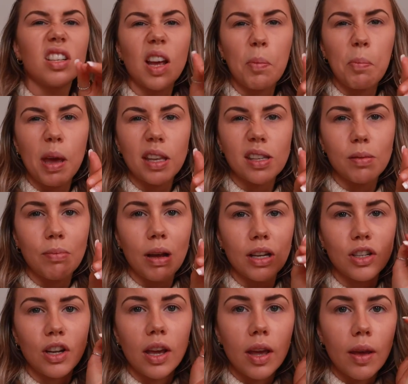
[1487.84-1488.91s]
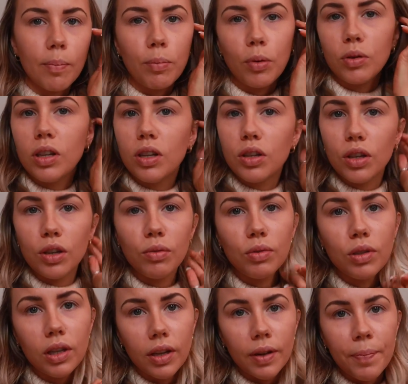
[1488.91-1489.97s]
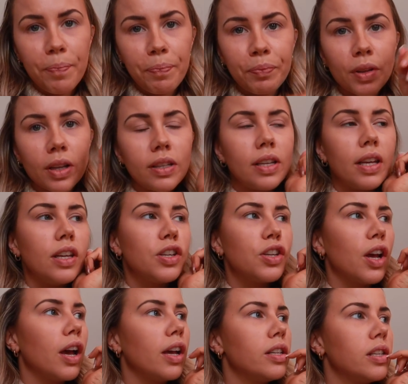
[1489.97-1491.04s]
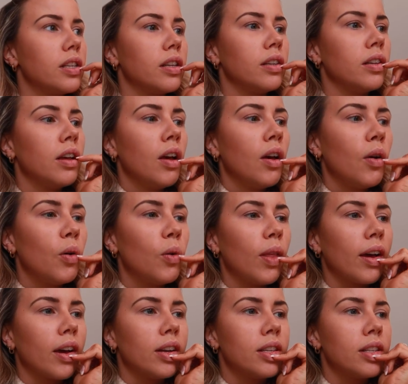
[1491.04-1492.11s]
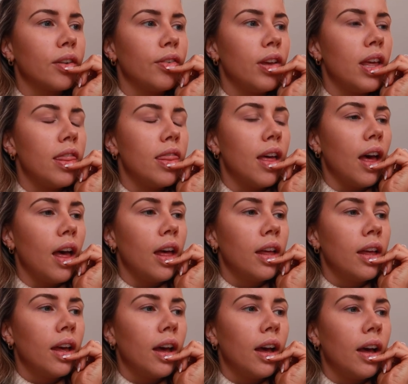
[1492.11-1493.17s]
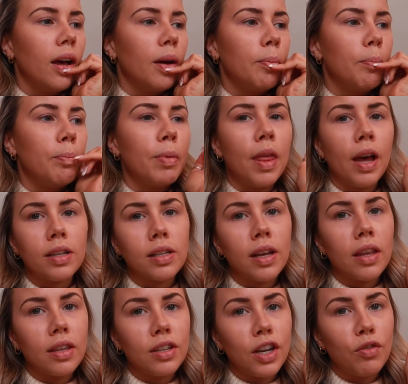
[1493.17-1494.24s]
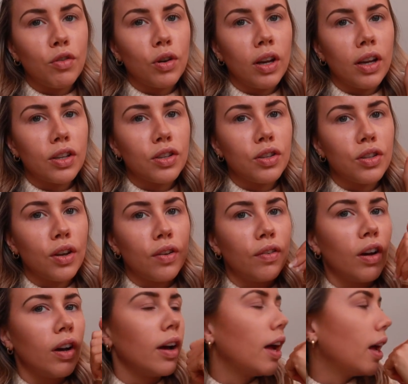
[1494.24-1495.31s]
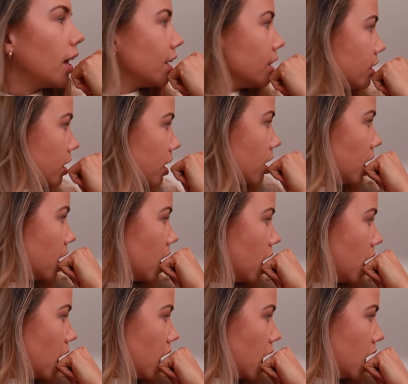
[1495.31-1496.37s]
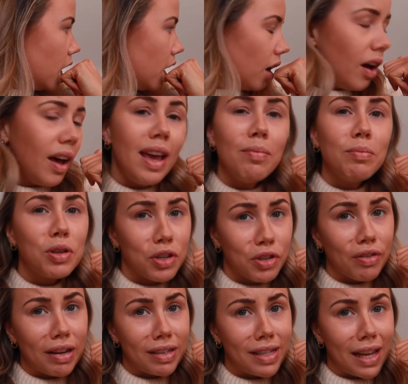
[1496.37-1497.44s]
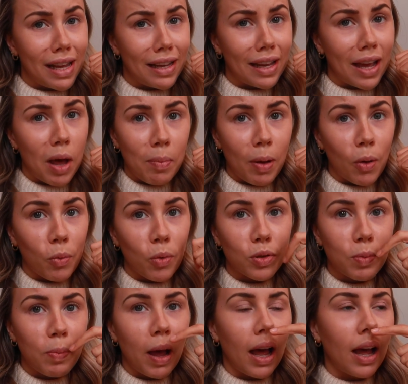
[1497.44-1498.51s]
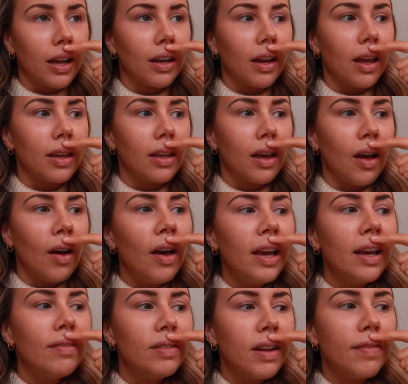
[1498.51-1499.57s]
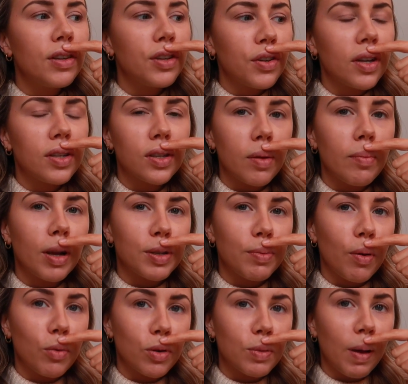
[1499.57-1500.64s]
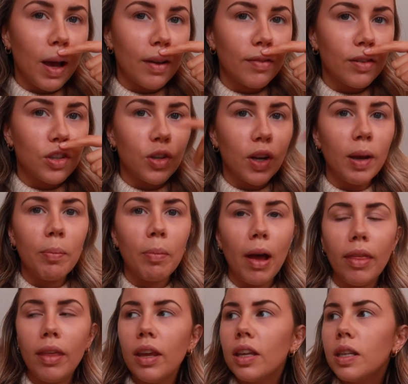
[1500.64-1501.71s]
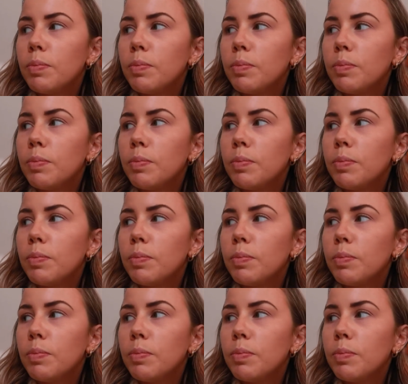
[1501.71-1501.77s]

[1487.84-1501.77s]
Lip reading: need to like mix and match like bodysuits and t-shirts and all that kind of stuff in there. But that's like the general collection so far, and I am stressing about what to pack. Like, I have never stressed so much about what to pack for a trip, but I think